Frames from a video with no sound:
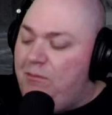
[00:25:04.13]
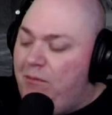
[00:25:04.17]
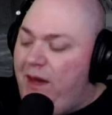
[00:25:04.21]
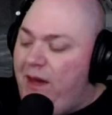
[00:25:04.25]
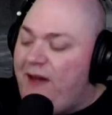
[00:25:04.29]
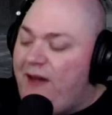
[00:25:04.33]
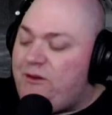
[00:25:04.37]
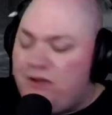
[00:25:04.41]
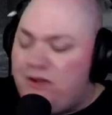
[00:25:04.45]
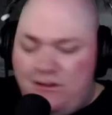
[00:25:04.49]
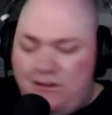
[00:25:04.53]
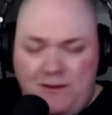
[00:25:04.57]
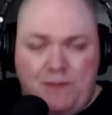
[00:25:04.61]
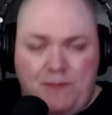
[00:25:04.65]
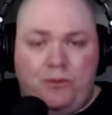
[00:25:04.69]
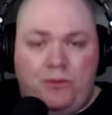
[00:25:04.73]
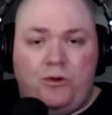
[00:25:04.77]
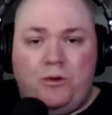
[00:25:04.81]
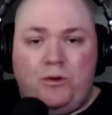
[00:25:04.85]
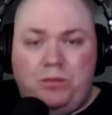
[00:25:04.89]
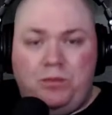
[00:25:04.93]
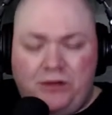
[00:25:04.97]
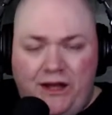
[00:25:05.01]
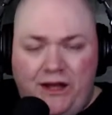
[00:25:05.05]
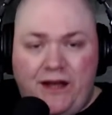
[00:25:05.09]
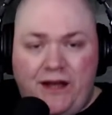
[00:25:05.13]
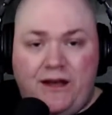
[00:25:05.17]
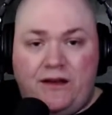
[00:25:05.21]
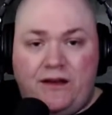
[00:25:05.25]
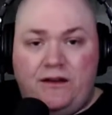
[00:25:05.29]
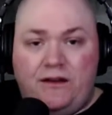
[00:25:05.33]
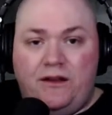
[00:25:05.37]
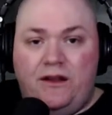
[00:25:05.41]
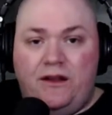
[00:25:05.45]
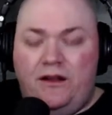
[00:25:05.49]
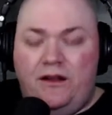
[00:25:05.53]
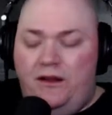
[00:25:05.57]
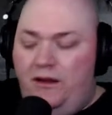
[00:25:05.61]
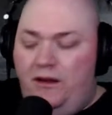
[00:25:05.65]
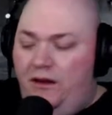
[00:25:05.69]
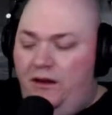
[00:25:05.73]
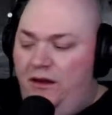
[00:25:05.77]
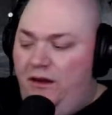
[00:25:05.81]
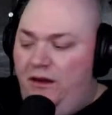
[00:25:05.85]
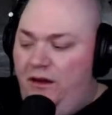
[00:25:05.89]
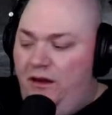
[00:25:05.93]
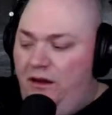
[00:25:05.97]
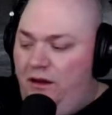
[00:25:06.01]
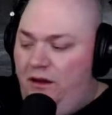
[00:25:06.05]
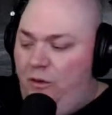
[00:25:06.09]
makes with the people who play it,
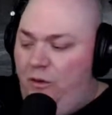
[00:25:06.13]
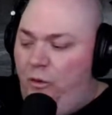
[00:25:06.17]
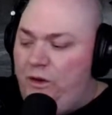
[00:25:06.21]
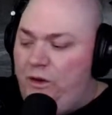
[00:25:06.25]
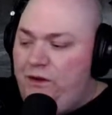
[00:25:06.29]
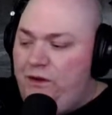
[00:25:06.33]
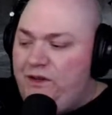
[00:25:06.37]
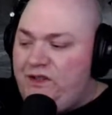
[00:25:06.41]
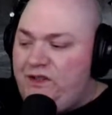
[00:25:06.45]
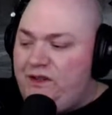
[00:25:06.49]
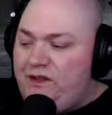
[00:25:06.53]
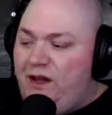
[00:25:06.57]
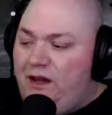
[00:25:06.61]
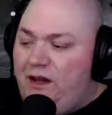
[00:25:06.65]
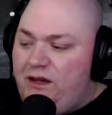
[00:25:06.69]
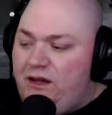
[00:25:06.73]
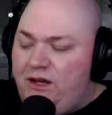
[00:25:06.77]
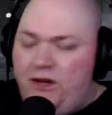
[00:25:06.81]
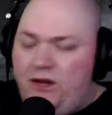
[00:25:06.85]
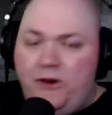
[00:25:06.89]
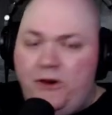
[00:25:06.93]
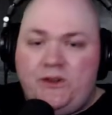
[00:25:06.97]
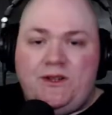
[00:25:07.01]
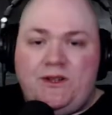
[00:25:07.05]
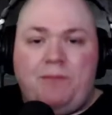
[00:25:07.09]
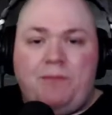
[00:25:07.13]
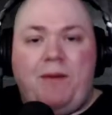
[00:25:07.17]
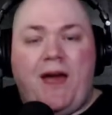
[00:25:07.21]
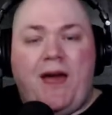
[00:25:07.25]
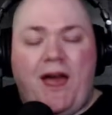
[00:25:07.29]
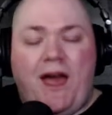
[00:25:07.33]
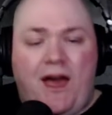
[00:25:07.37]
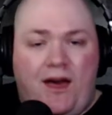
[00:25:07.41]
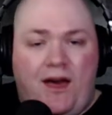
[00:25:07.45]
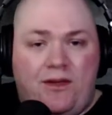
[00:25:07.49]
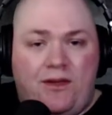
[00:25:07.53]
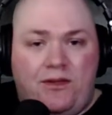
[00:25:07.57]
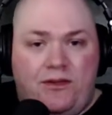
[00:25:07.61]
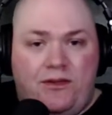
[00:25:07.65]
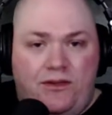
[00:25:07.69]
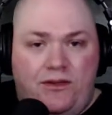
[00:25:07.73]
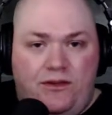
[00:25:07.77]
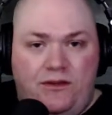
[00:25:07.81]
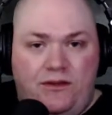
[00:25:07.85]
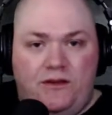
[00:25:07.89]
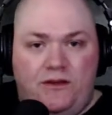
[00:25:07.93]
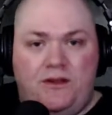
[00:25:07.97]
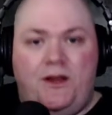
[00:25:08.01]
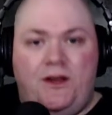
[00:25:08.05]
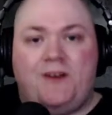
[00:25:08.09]
when you say, here's a path,
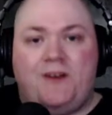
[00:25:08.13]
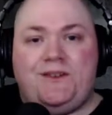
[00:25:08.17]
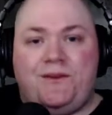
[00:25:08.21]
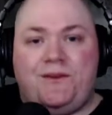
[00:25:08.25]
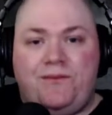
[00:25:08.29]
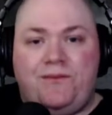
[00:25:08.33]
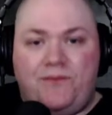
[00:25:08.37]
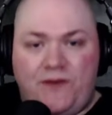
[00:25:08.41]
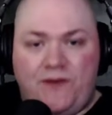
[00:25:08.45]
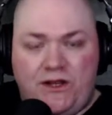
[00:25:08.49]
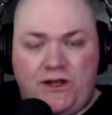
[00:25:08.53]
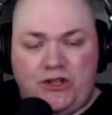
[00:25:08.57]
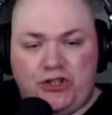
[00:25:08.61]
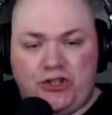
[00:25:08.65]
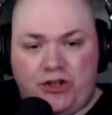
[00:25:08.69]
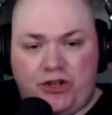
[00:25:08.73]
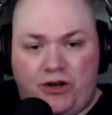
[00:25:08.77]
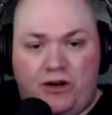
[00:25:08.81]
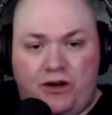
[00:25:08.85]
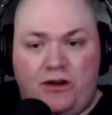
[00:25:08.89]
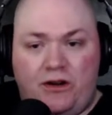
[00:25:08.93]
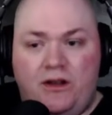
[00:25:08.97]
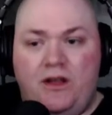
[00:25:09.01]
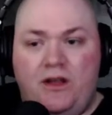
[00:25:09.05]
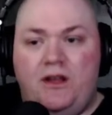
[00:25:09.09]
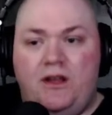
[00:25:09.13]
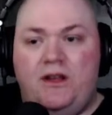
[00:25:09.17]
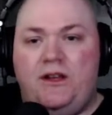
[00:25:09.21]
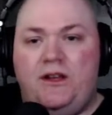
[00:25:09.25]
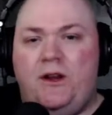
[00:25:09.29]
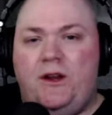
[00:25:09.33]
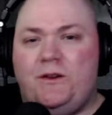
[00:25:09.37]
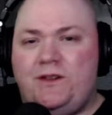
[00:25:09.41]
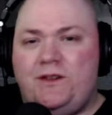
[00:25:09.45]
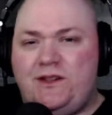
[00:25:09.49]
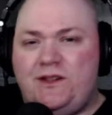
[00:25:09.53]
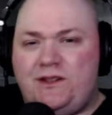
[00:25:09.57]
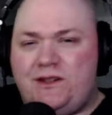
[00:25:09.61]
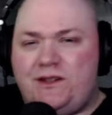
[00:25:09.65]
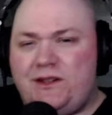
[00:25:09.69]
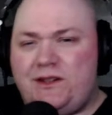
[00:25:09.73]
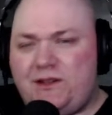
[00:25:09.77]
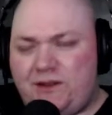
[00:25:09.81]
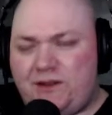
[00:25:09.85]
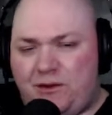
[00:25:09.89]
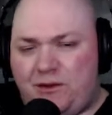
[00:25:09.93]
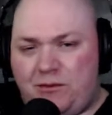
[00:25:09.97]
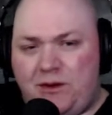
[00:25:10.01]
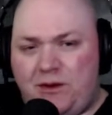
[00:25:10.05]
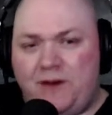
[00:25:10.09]
here's a feature, Here's a
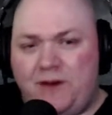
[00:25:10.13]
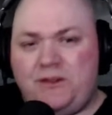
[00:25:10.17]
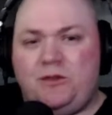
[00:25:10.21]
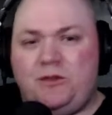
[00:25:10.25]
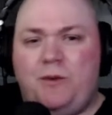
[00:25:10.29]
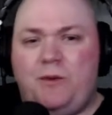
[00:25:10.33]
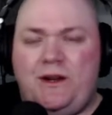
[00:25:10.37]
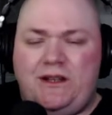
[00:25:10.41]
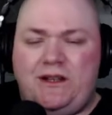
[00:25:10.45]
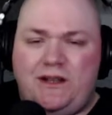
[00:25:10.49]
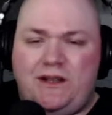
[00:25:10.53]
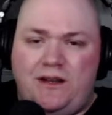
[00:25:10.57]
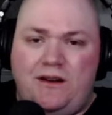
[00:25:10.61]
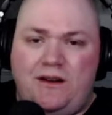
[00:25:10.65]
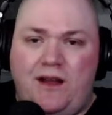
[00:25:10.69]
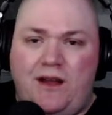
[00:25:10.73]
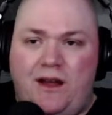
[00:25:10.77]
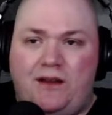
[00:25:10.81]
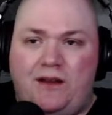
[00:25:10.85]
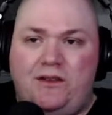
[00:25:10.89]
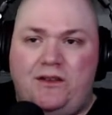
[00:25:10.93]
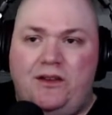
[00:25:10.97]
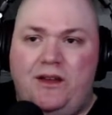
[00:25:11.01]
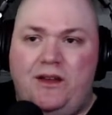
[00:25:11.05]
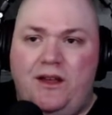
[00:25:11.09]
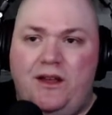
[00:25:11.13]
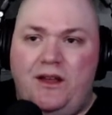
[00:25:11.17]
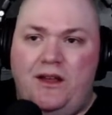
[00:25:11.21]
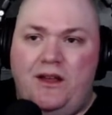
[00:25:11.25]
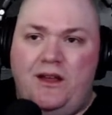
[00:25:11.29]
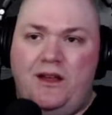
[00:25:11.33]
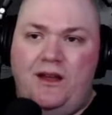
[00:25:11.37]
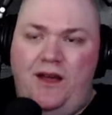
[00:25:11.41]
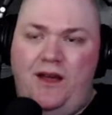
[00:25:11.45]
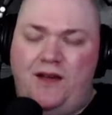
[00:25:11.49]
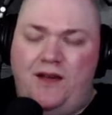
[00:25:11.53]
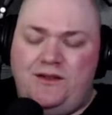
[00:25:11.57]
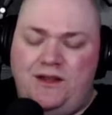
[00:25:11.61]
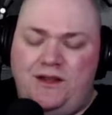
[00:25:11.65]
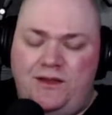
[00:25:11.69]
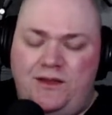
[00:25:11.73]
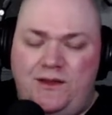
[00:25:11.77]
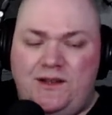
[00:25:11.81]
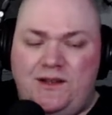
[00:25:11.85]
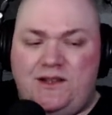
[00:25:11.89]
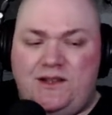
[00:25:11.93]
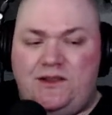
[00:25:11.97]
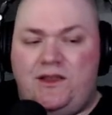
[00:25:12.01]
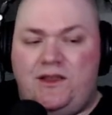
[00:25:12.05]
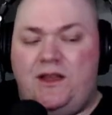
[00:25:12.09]
system. Here's a way to connect. Is that
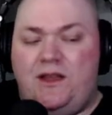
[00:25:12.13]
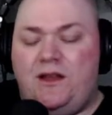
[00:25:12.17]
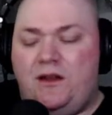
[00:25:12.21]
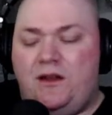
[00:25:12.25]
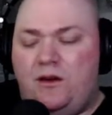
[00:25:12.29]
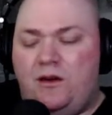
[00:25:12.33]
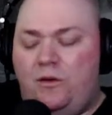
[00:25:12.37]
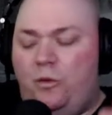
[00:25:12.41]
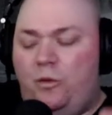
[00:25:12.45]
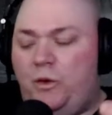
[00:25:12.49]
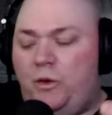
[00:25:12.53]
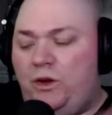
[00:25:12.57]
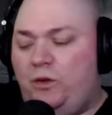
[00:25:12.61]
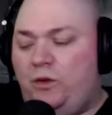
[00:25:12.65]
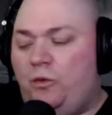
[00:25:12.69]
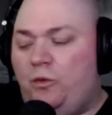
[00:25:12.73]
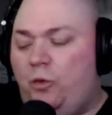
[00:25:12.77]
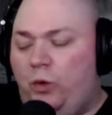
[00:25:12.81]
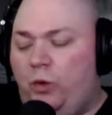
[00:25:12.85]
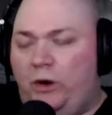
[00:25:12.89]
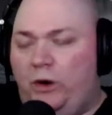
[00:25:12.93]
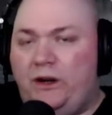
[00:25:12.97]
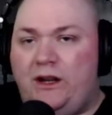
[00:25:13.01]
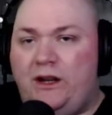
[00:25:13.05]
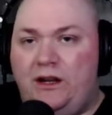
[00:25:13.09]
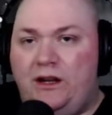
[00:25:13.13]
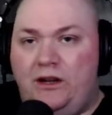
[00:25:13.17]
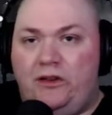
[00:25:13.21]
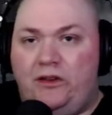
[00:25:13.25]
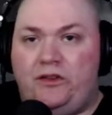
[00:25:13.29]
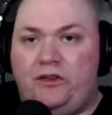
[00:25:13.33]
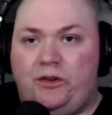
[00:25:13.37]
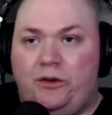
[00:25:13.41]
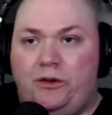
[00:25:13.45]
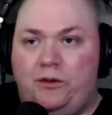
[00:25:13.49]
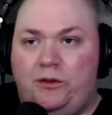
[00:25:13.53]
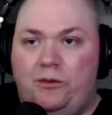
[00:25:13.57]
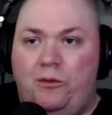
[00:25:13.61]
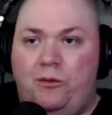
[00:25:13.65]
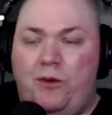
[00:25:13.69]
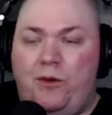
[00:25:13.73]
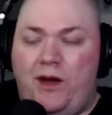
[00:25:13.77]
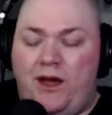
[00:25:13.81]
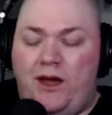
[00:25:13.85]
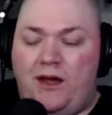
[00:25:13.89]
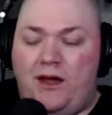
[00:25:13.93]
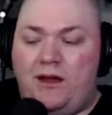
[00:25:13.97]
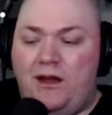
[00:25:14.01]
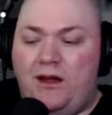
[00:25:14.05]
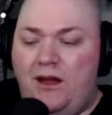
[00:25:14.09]
this thing will work in a certain
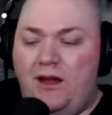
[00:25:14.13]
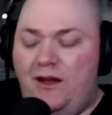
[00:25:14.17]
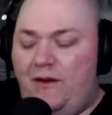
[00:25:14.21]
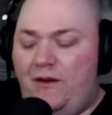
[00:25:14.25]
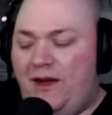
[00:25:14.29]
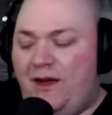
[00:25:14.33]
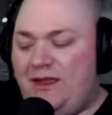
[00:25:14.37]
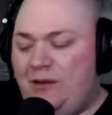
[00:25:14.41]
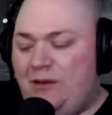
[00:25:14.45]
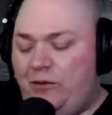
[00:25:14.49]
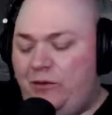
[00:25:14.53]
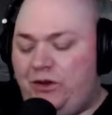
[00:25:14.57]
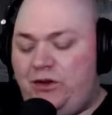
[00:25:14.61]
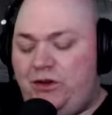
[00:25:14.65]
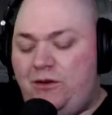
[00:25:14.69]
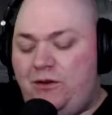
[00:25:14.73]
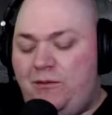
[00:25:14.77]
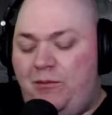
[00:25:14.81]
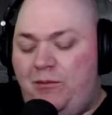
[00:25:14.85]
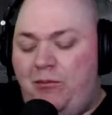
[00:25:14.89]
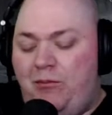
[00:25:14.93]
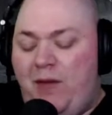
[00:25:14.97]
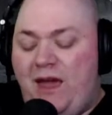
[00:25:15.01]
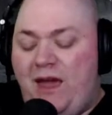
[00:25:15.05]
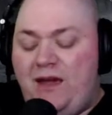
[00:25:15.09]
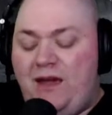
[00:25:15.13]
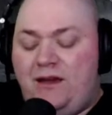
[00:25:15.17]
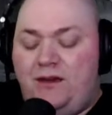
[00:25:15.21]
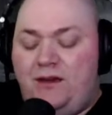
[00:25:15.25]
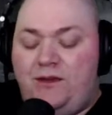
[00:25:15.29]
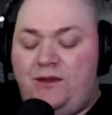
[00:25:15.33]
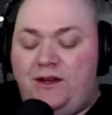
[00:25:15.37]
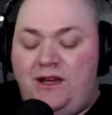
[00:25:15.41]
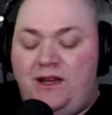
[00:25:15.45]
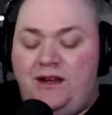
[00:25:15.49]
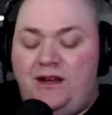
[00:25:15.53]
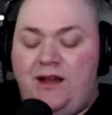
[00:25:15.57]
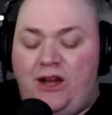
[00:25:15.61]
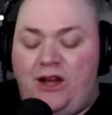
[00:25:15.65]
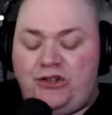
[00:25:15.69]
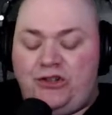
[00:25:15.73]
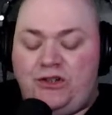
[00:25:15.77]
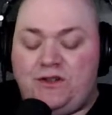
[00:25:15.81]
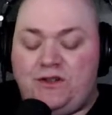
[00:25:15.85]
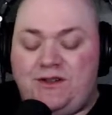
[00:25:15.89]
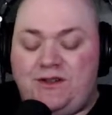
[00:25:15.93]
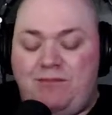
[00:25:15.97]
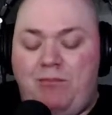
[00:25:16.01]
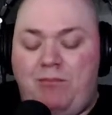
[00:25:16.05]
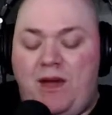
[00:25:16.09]
way, and that when you make the
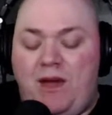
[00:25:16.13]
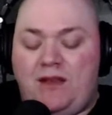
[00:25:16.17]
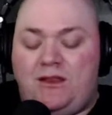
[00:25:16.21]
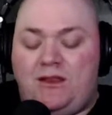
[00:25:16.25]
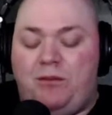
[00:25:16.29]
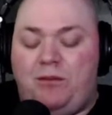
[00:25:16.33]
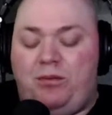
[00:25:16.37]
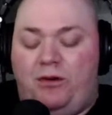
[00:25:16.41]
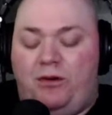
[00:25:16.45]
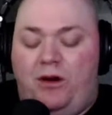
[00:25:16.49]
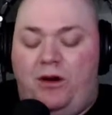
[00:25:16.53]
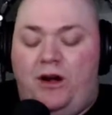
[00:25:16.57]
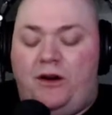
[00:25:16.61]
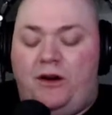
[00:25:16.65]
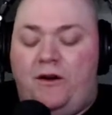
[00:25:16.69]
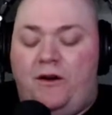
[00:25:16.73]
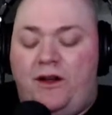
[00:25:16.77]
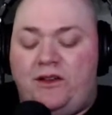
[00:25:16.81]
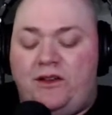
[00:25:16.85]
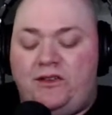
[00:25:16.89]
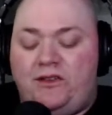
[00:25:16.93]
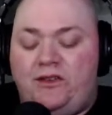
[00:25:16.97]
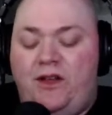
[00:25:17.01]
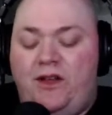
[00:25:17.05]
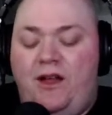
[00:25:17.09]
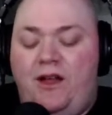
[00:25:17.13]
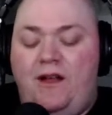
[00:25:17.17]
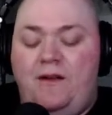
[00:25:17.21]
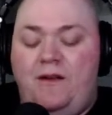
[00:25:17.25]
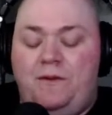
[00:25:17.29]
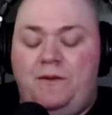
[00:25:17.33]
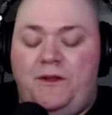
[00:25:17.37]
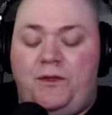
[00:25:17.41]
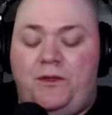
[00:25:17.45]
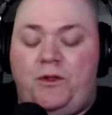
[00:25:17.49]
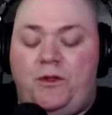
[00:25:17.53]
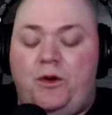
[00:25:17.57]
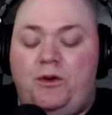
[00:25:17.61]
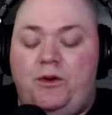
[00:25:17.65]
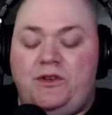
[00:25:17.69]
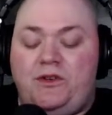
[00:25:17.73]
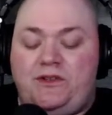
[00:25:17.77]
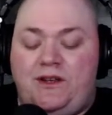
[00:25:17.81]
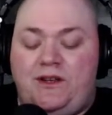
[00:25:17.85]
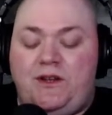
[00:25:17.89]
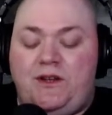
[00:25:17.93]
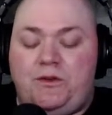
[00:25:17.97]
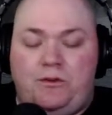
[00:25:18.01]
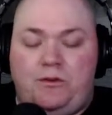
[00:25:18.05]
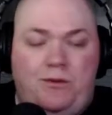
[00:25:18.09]
connections and make the progress, that those
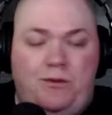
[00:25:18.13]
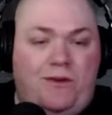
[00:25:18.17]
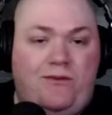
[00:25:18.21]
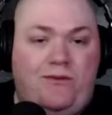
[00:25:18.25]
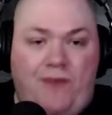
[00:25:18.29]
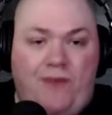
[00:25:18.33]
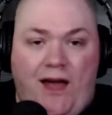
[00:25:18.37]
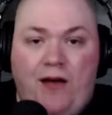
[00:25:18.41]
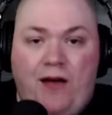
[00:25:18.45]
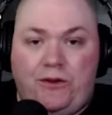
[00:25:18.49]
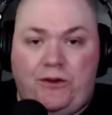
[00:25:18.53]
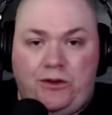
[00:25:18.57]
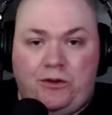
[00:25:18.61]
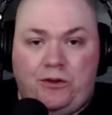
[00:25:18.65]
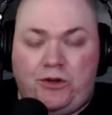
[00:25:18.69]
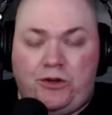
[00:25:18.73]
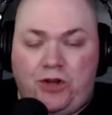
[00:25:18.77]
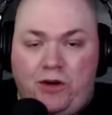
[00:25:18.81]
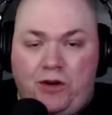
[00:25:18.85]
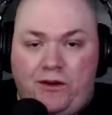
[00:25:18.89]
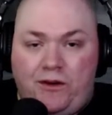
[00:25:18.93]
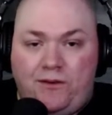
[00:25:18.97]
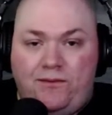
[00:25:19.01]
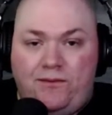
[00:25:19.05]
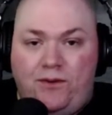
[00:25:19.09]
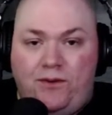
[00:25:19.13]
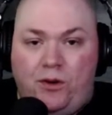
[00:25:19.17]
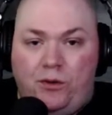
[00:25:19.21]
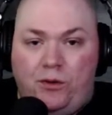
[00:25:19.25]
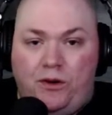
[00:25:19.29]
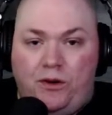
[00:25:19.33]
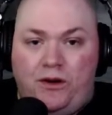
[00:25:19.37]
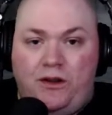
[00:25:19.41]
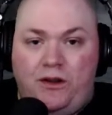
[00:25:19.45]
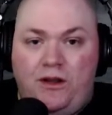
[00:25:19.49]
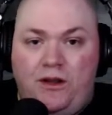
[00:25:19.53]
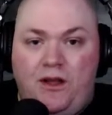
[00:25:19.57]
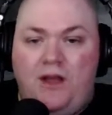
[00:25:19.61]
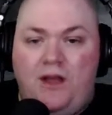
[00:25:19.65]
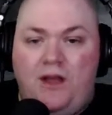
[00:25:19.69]
things will be valued going forward.